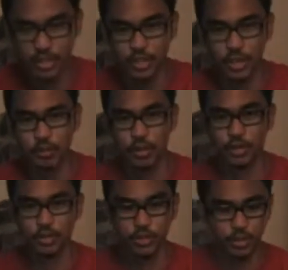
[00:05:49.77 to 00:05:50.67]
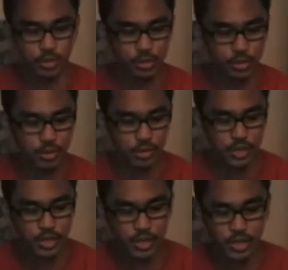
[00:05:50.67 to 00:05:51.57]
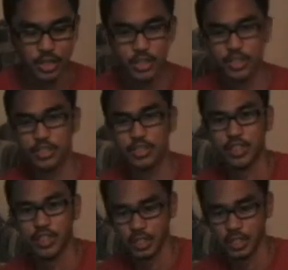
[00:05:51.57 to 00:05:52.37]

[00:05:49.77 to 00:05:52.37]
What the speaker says: number 2 is